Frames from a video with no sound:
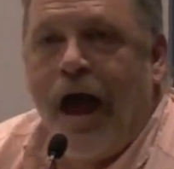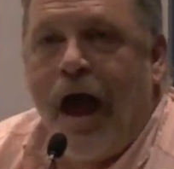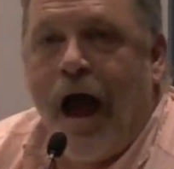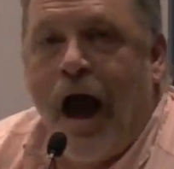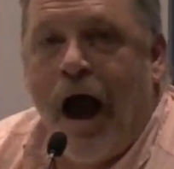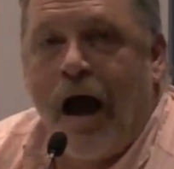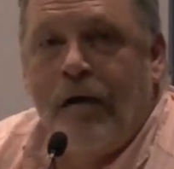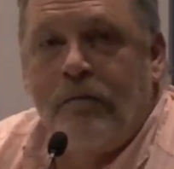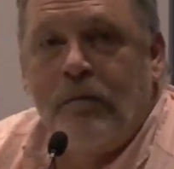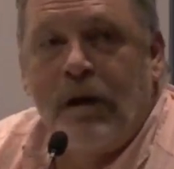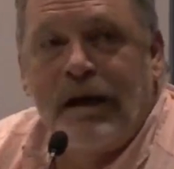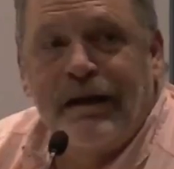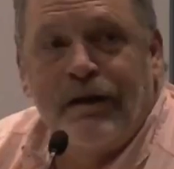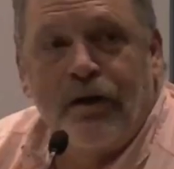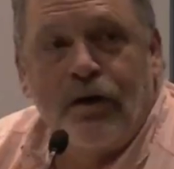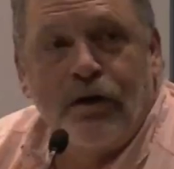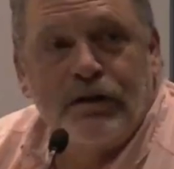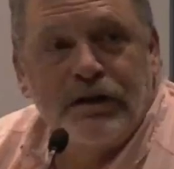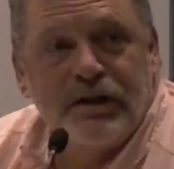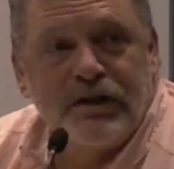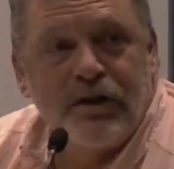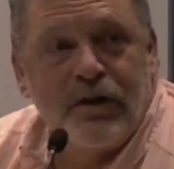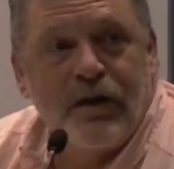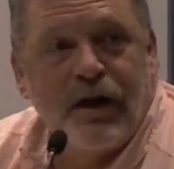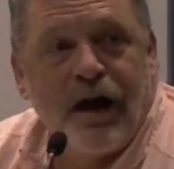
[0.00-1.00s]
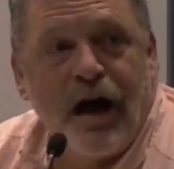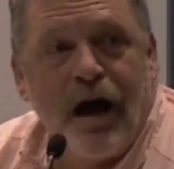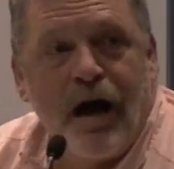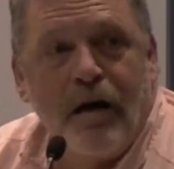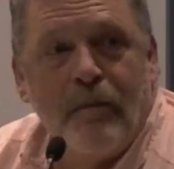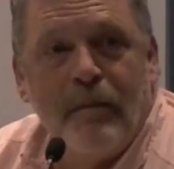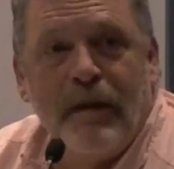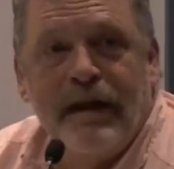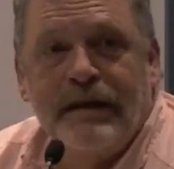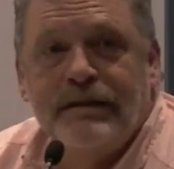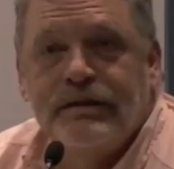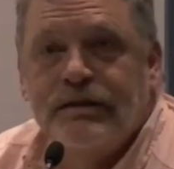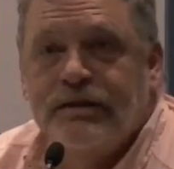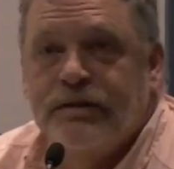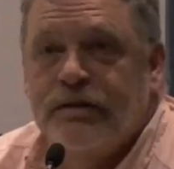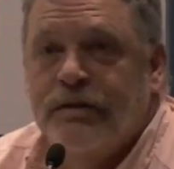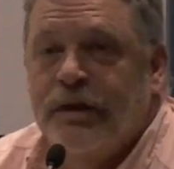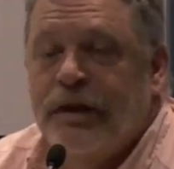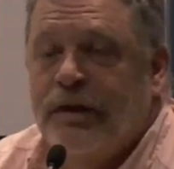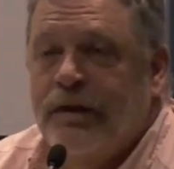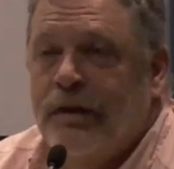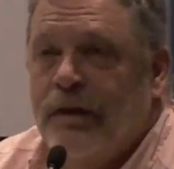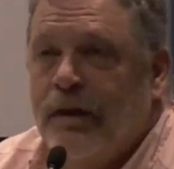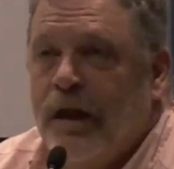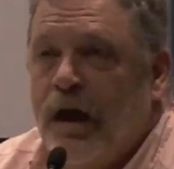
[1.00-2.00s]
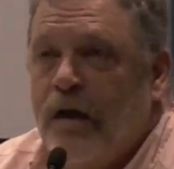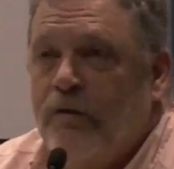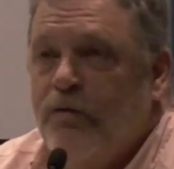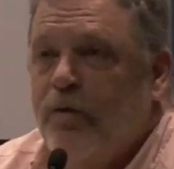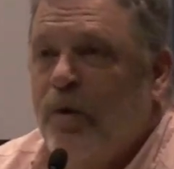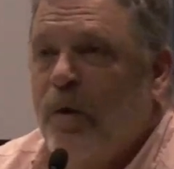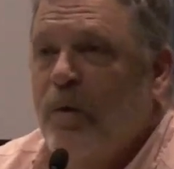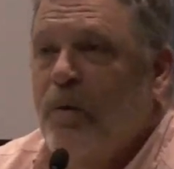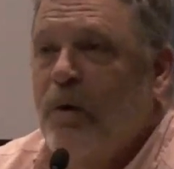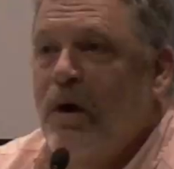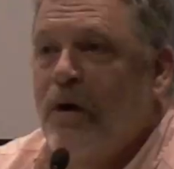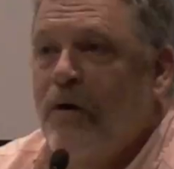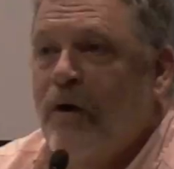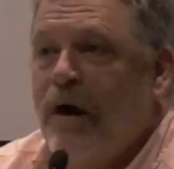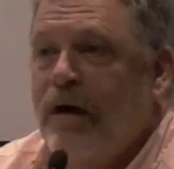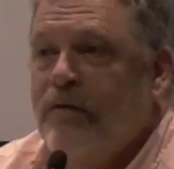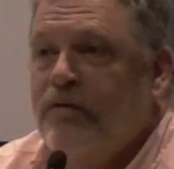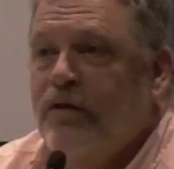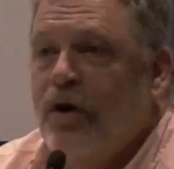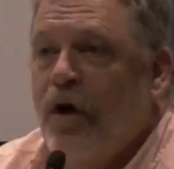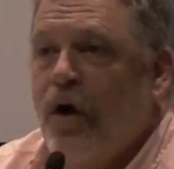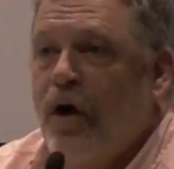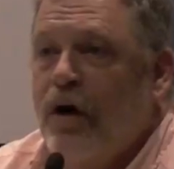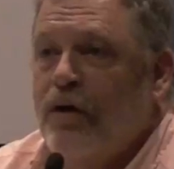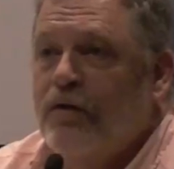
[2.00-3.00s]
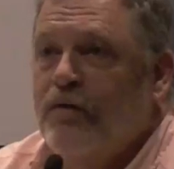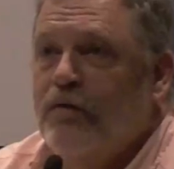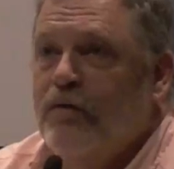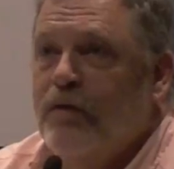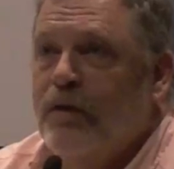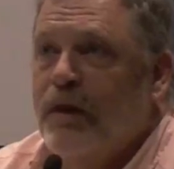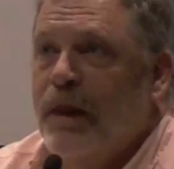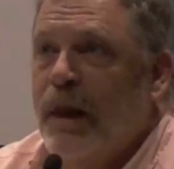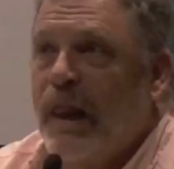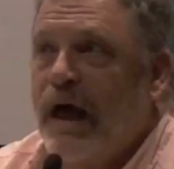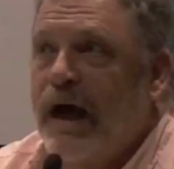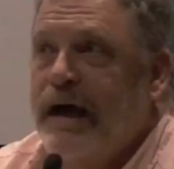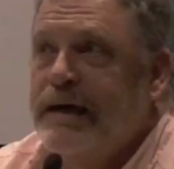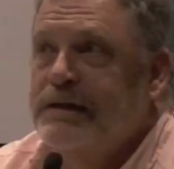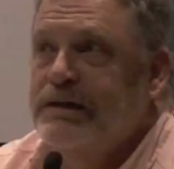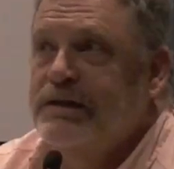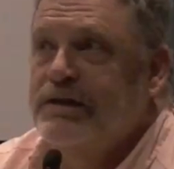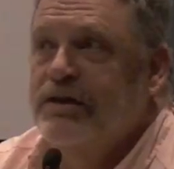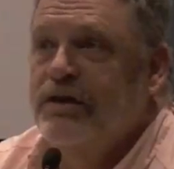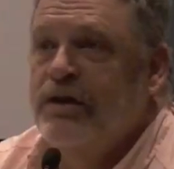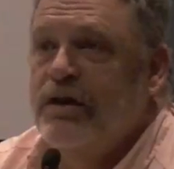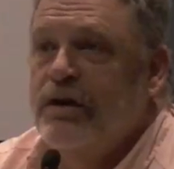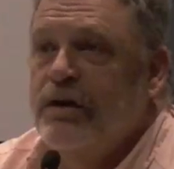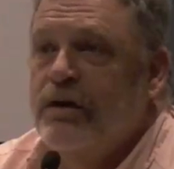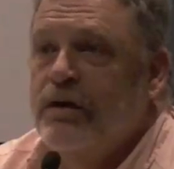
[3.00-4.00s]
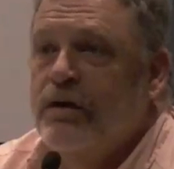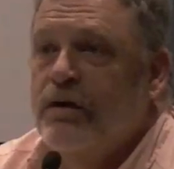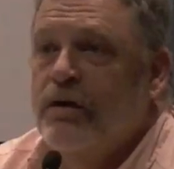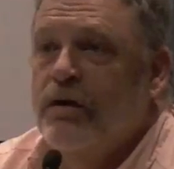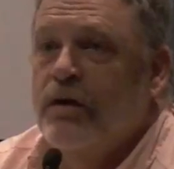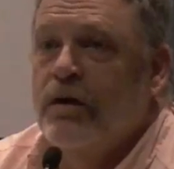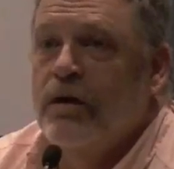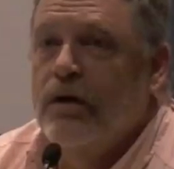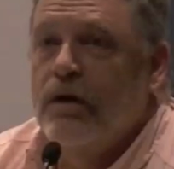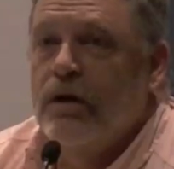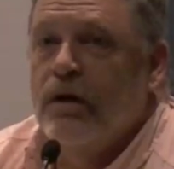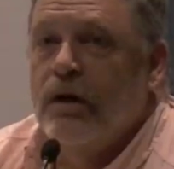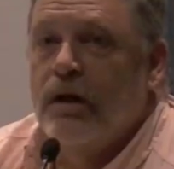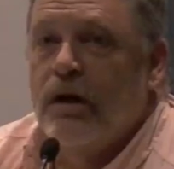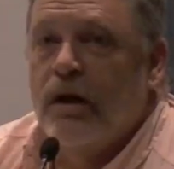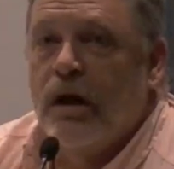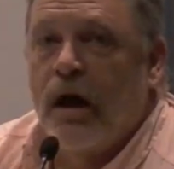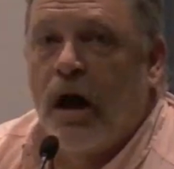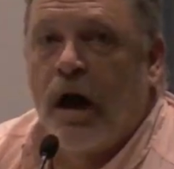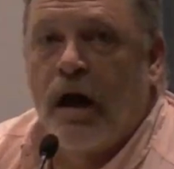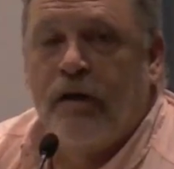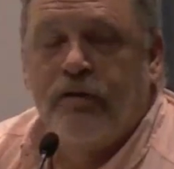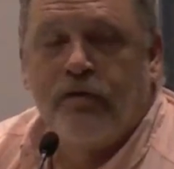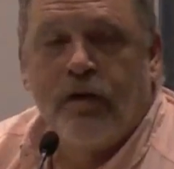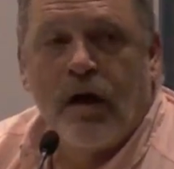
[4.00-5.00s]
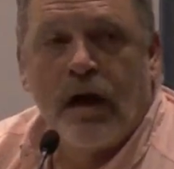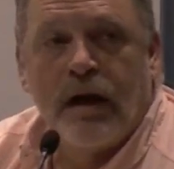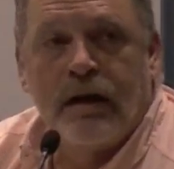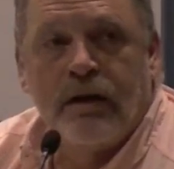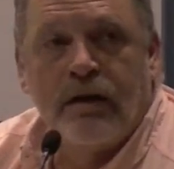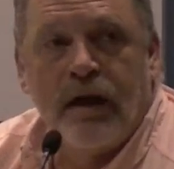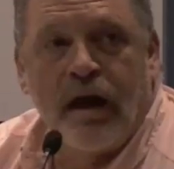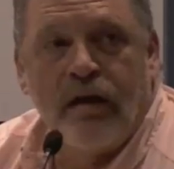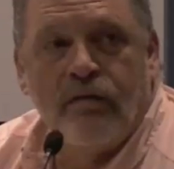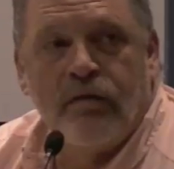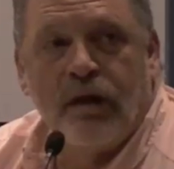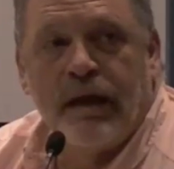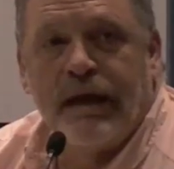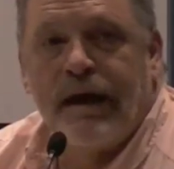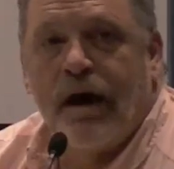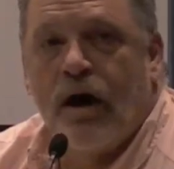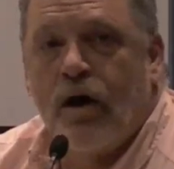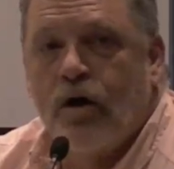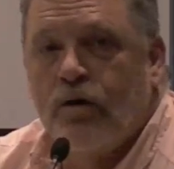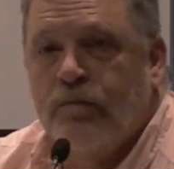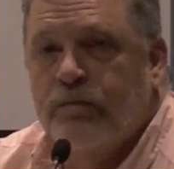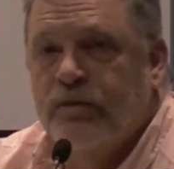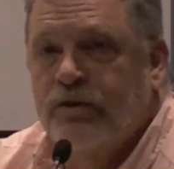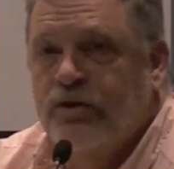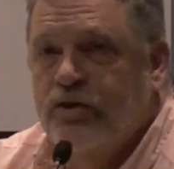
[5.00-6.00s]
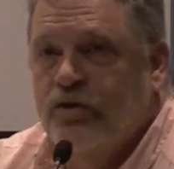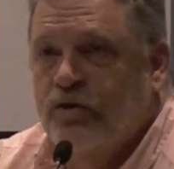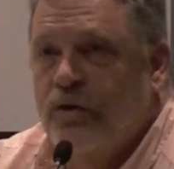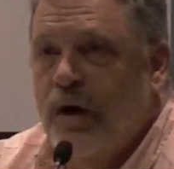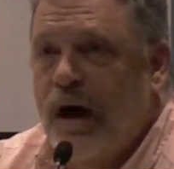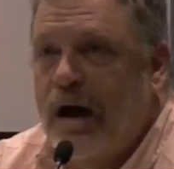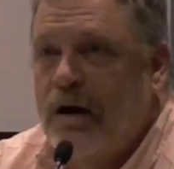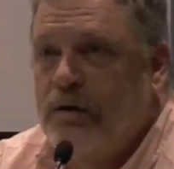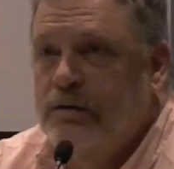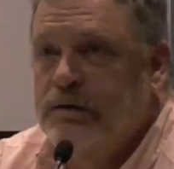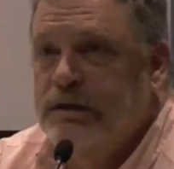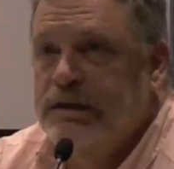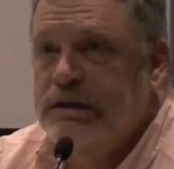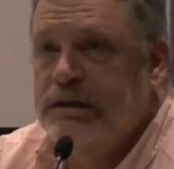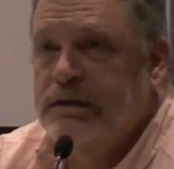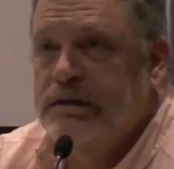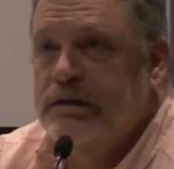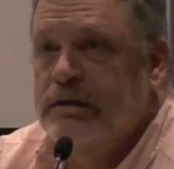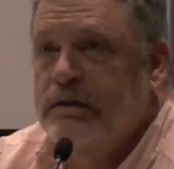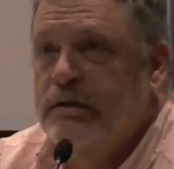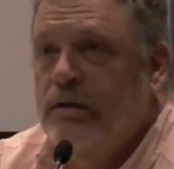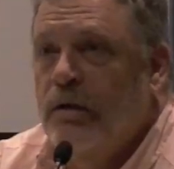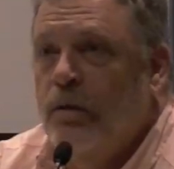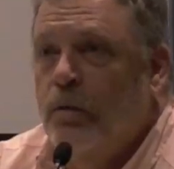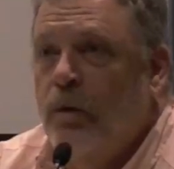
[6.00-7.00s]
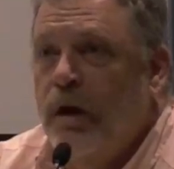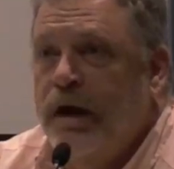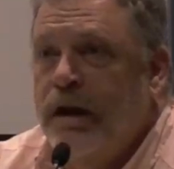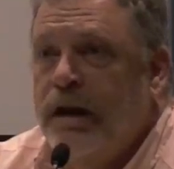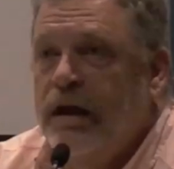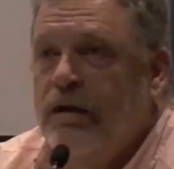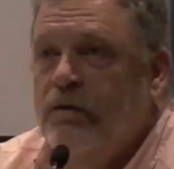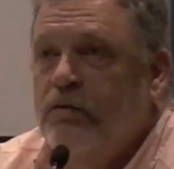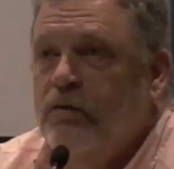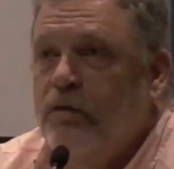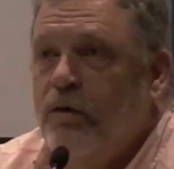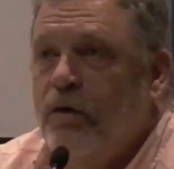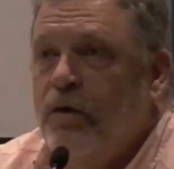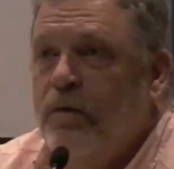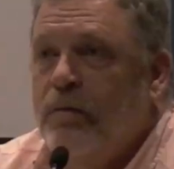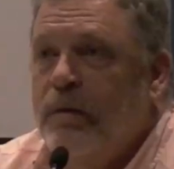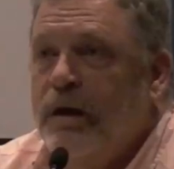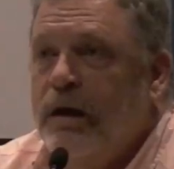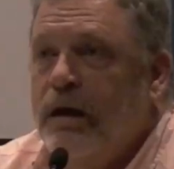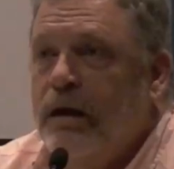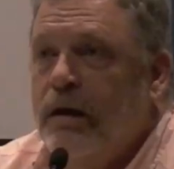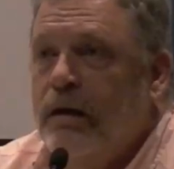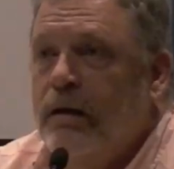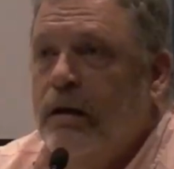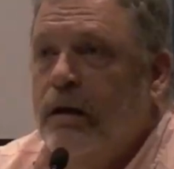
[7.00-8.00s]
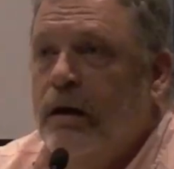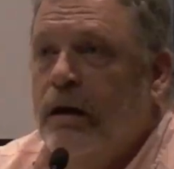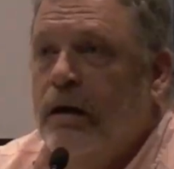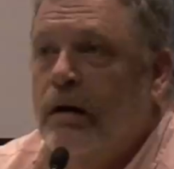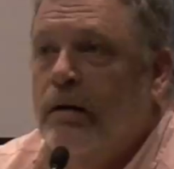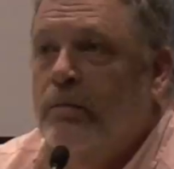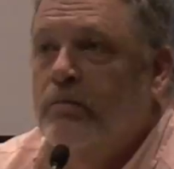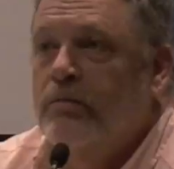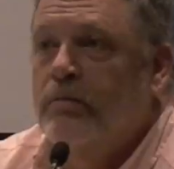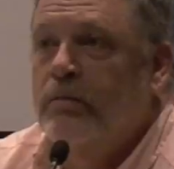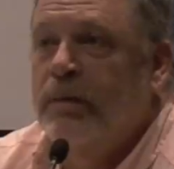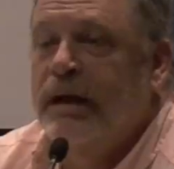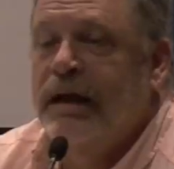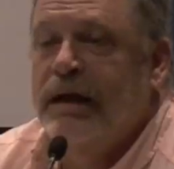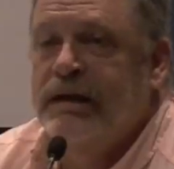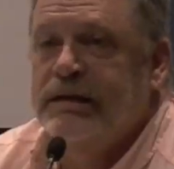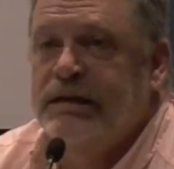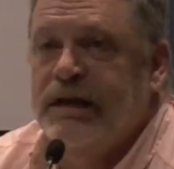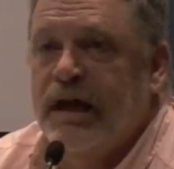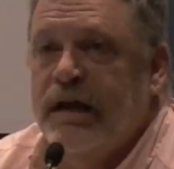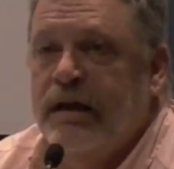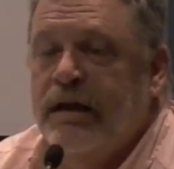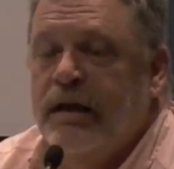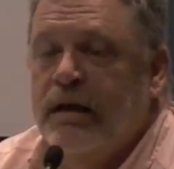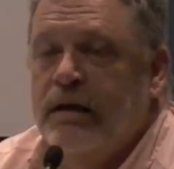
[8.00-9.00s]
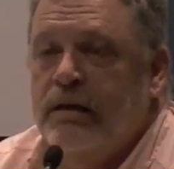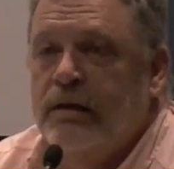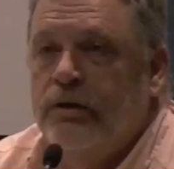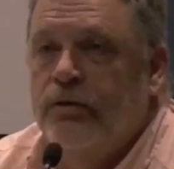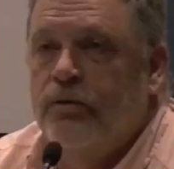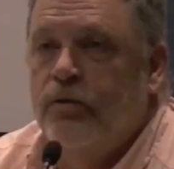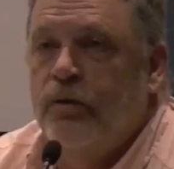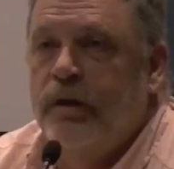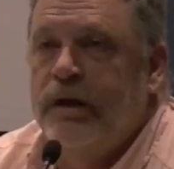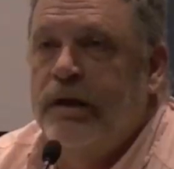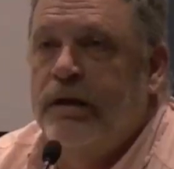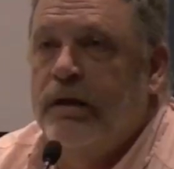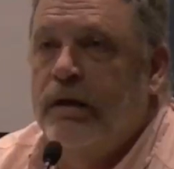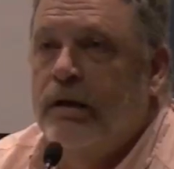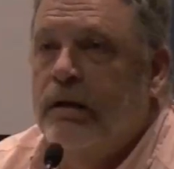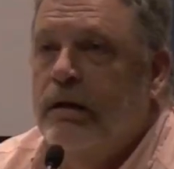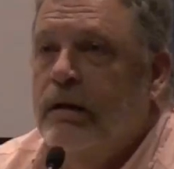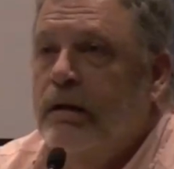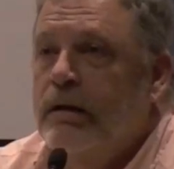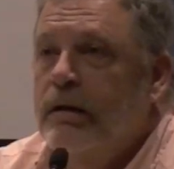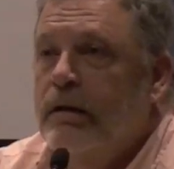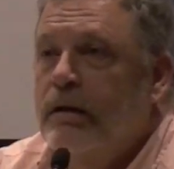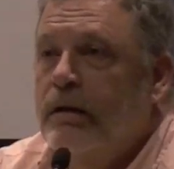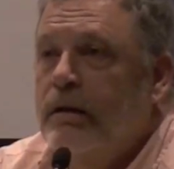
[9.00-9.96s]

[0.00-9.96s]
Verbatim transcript: I might also comment that everywhere I've gone for the last year, I find heavily armed crowds waiting for me um, because I killed Rita.